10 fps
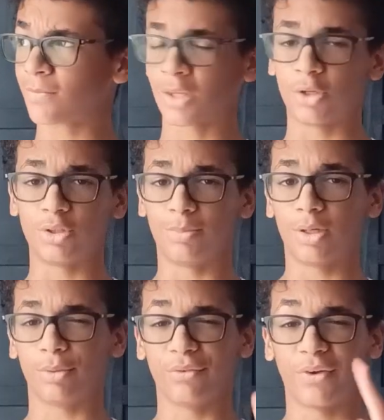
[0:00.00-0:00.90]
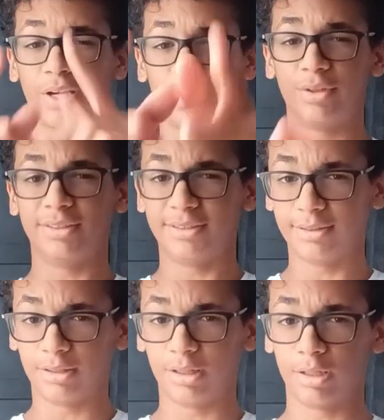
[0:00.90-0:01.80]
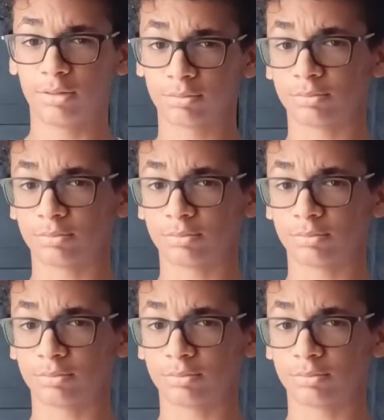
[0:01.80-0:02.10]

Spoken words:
I should be able to find out instantly.